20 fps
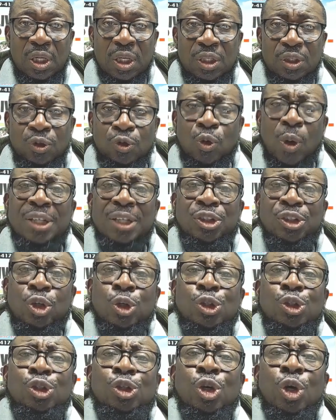You are
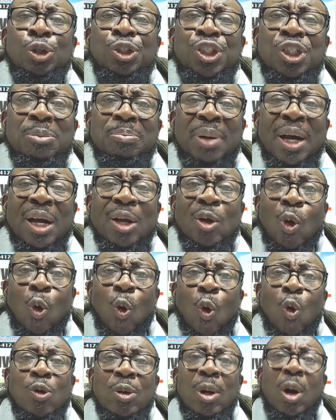just judging by your
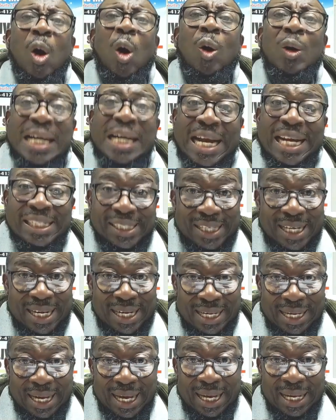own
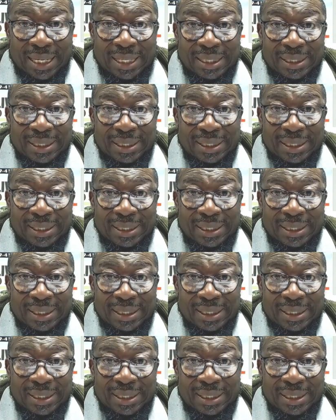understanding.